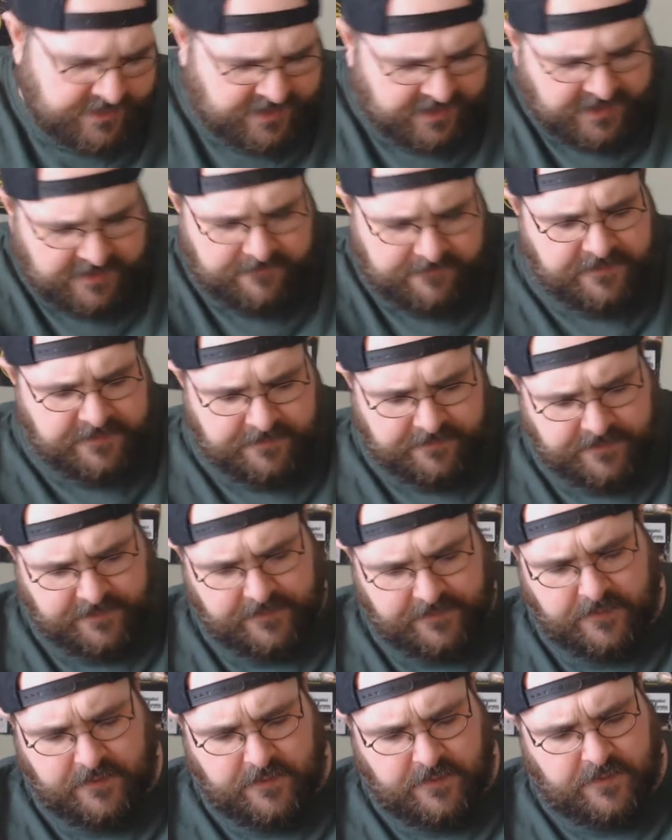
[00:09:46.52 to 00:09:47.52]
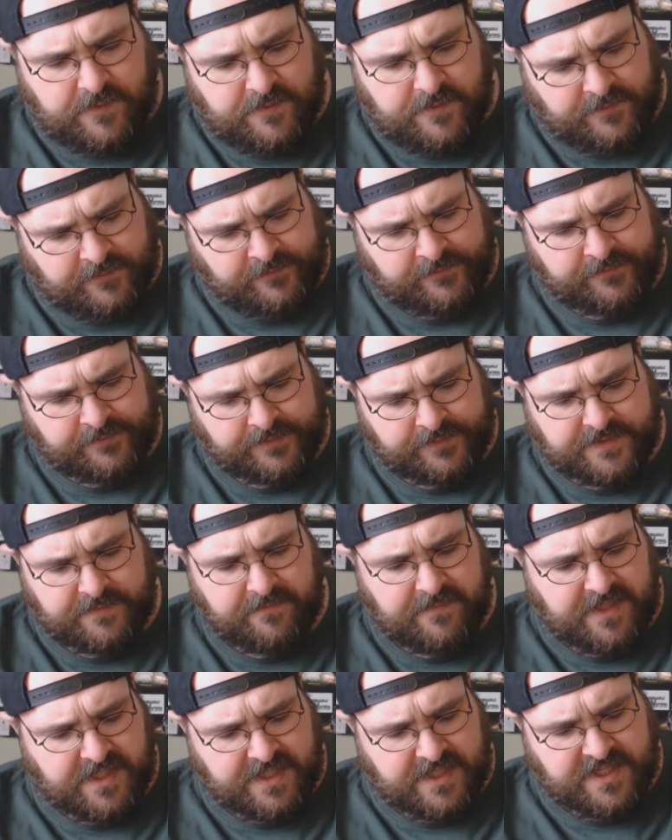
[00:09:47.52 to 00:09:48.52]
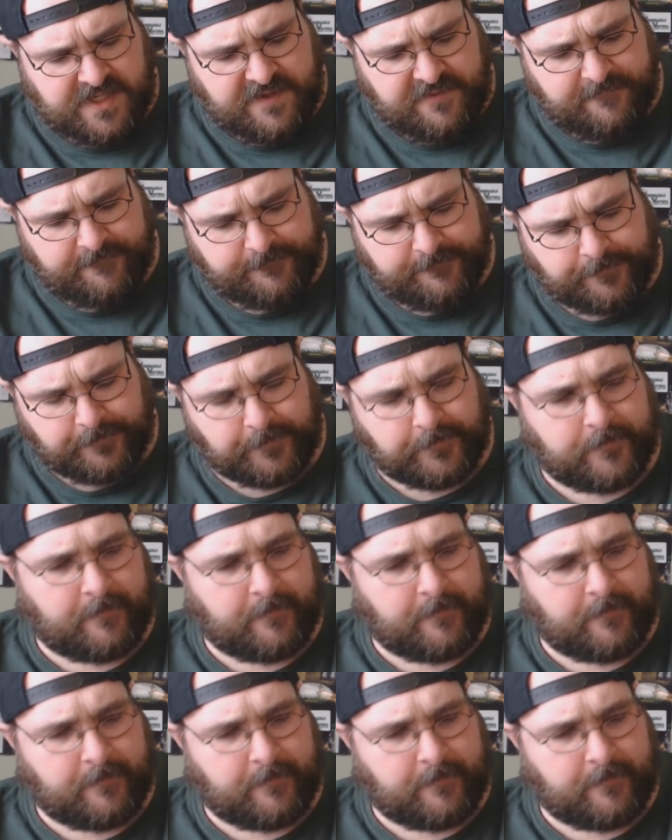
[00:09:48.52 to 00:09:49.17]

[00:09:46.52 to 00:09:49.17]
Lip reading: Now, Titty Milk, to me,